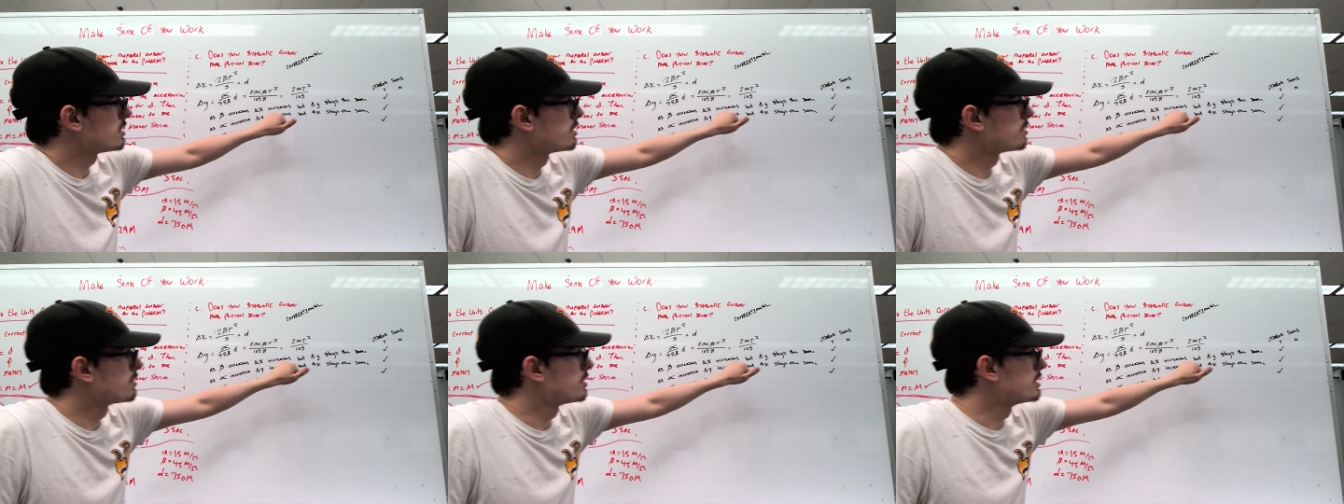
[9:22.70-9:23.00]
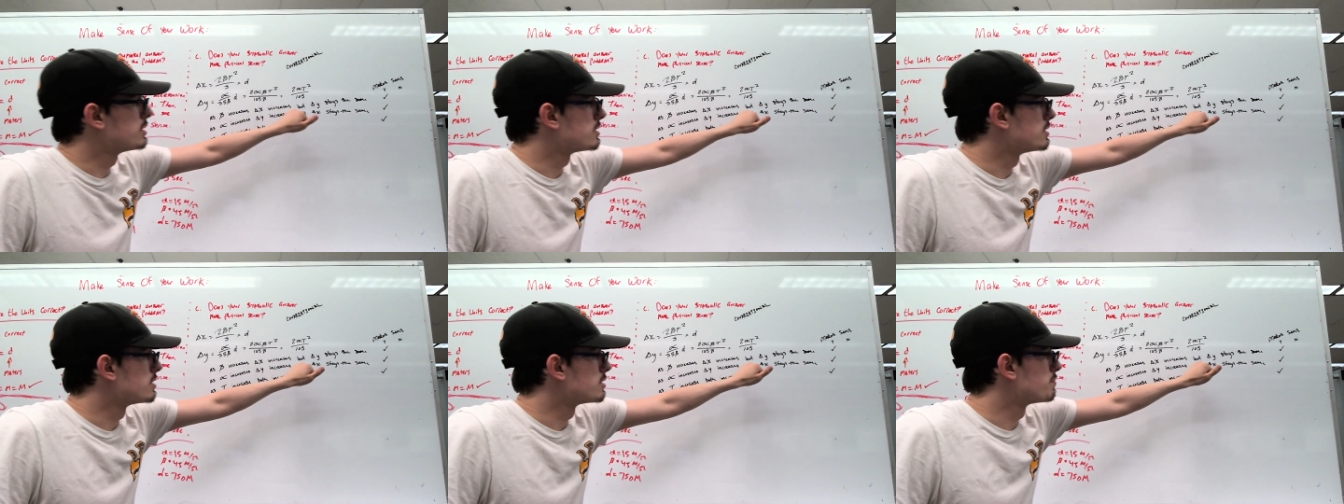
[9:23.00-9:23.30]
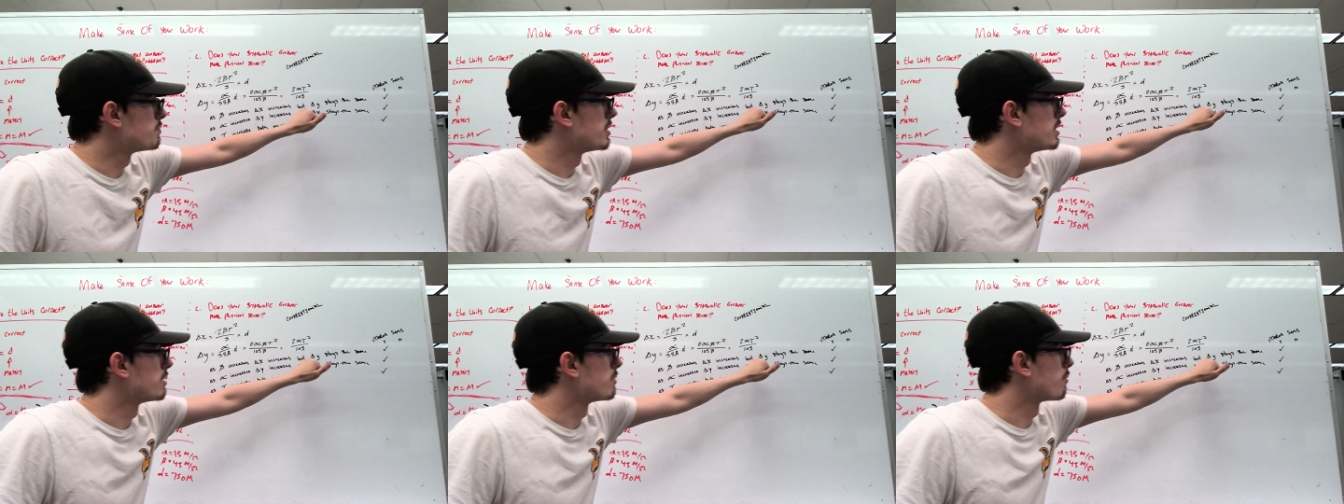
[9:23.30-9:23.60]
increases,
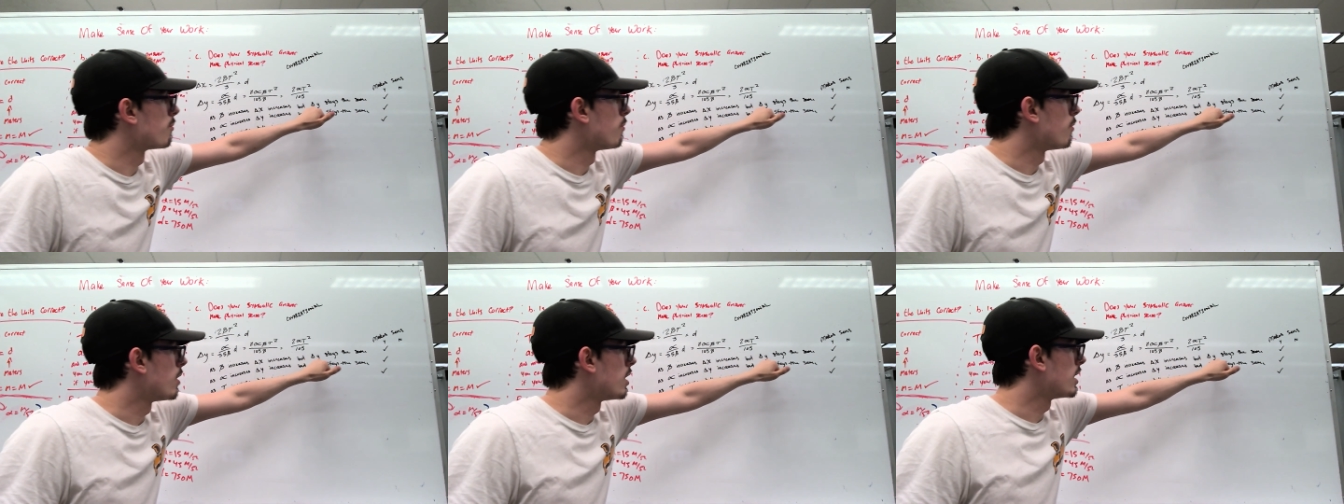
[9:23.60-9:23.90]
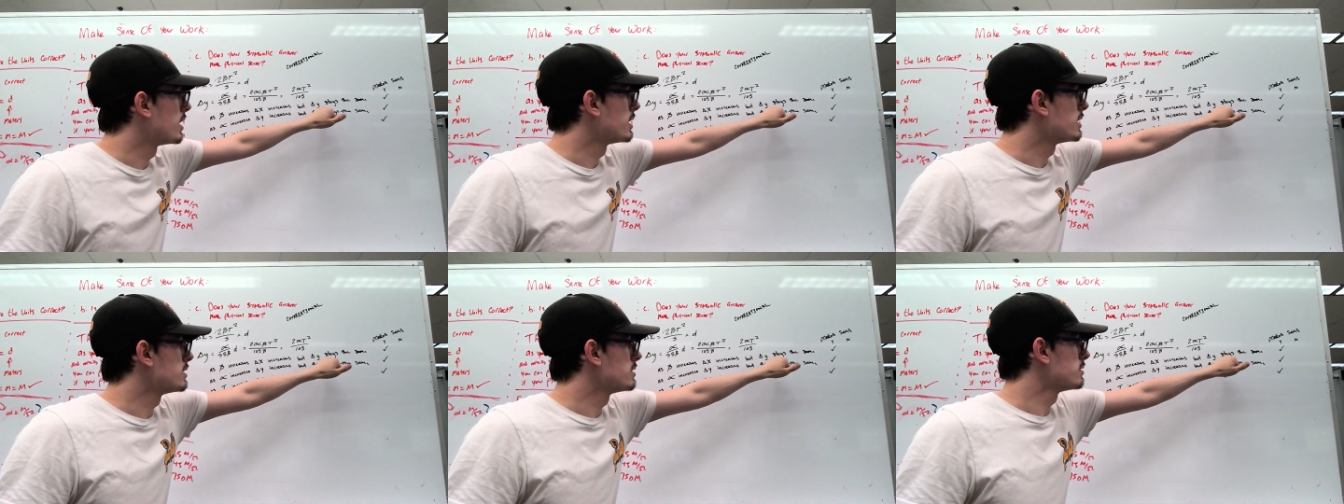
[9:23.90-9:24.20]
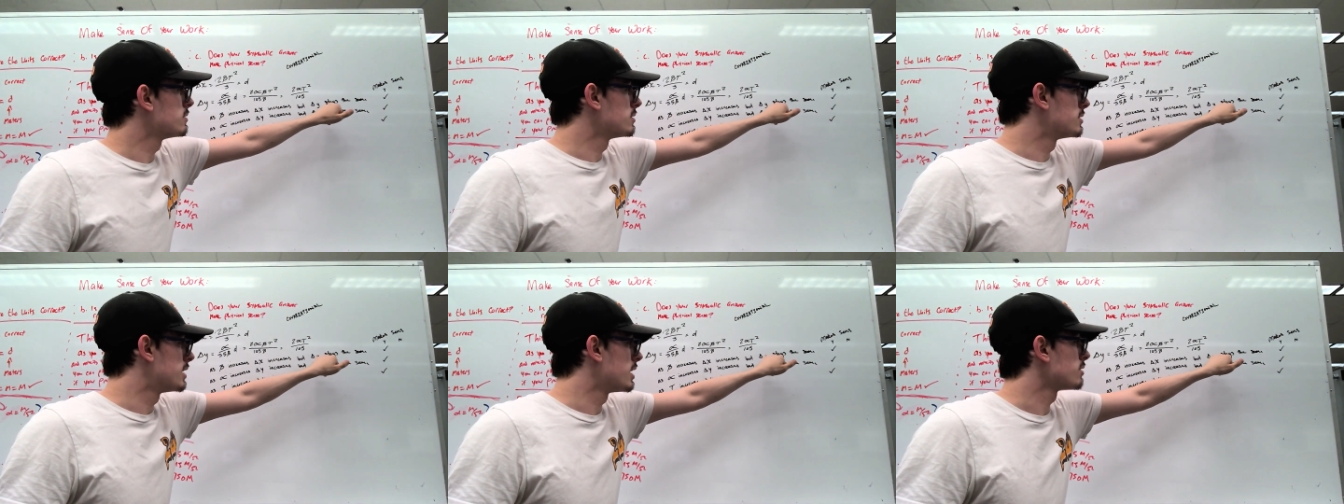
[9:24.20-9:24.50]
but
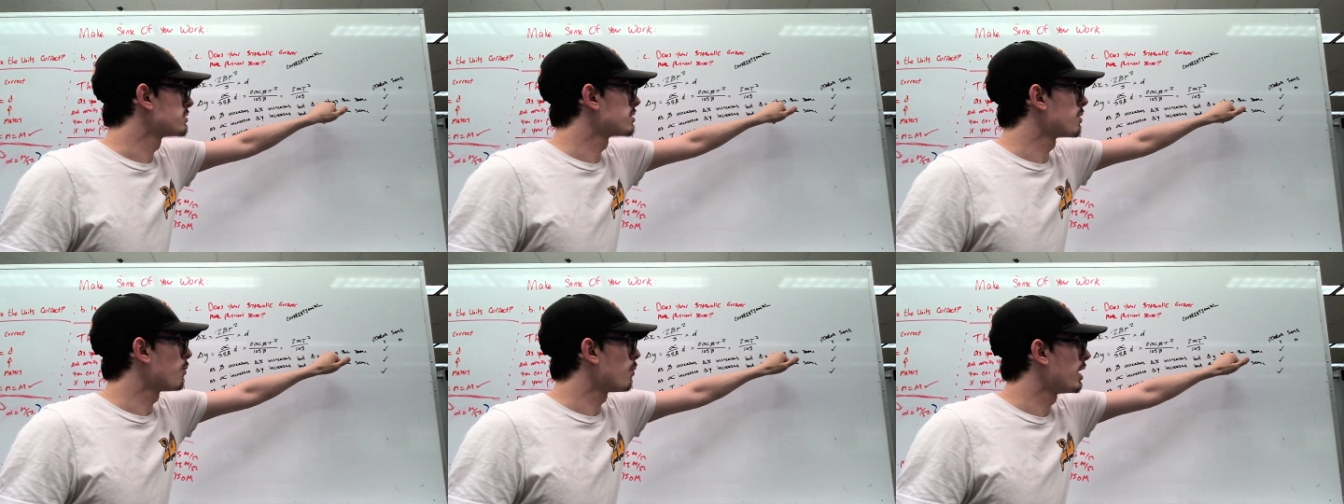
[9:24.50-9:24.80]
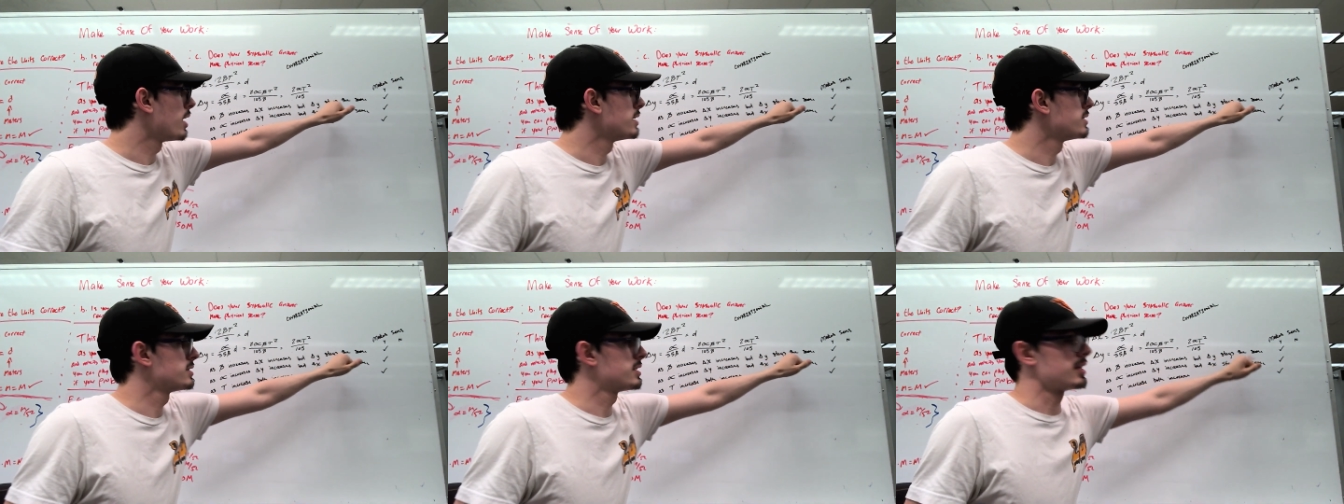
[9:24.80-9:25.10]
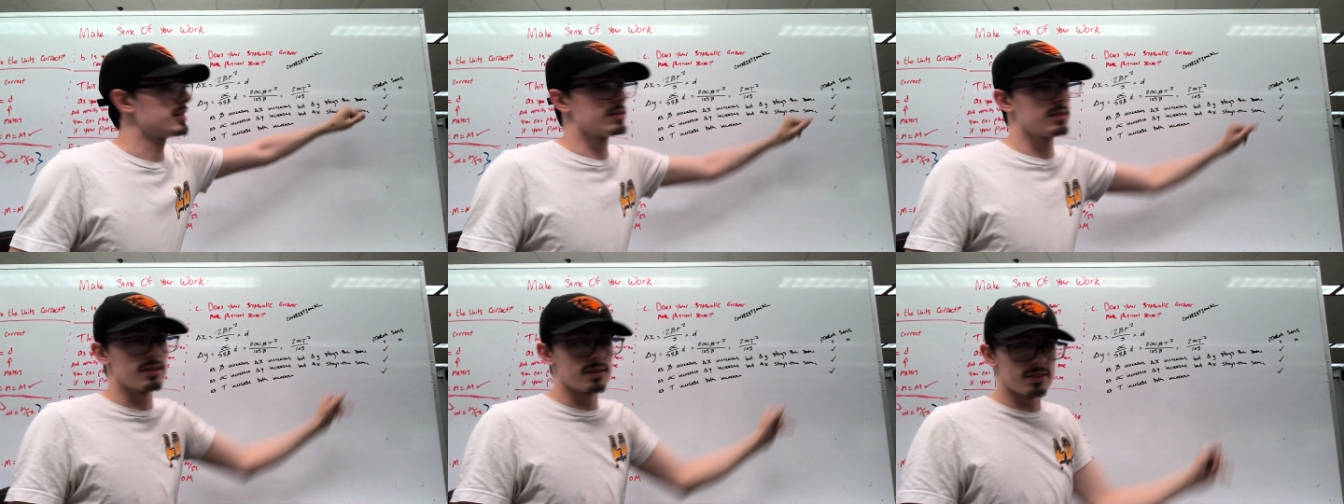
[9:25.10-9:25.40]
delta y
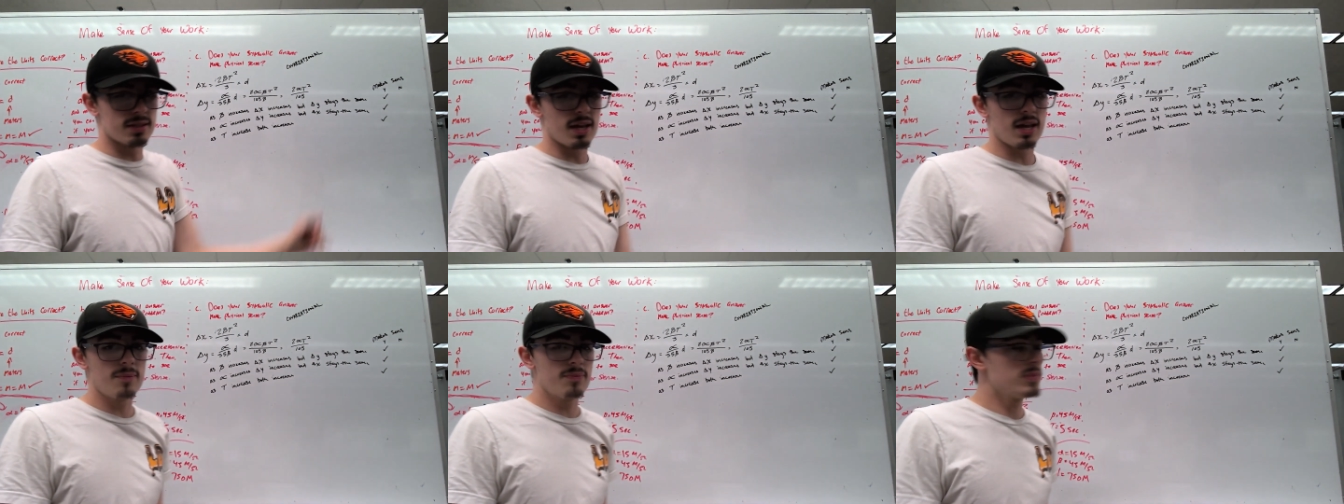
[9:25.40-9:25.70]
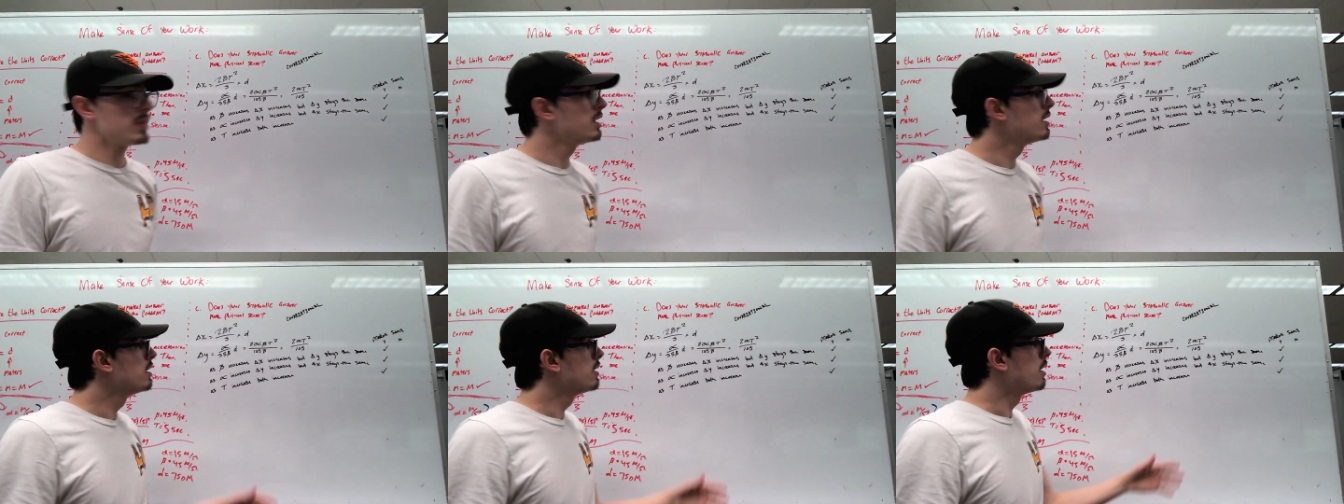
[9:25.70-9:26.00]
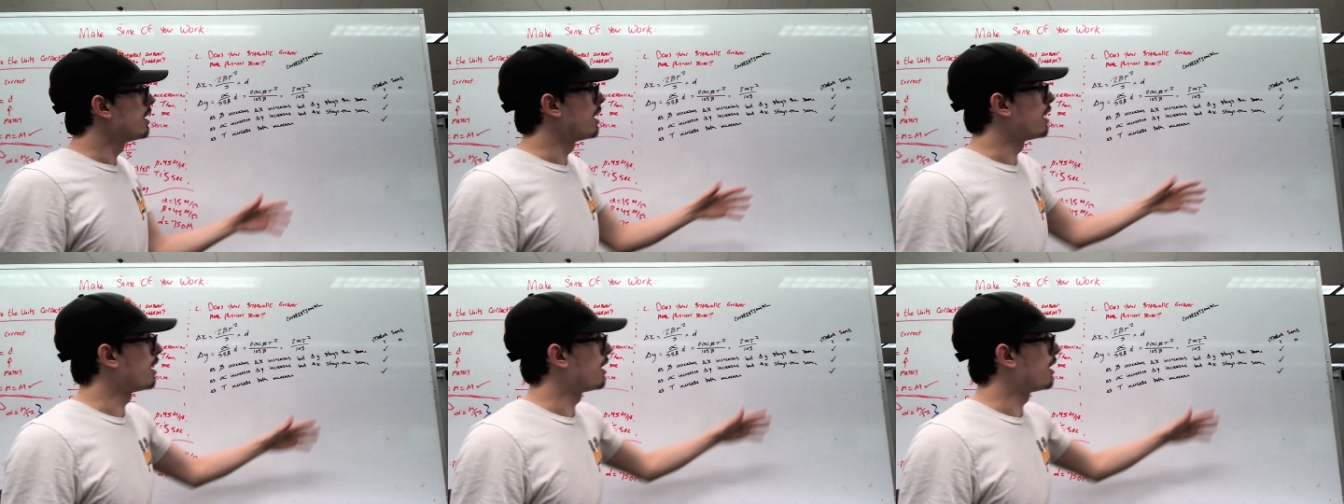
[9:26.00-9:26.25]
stays the same.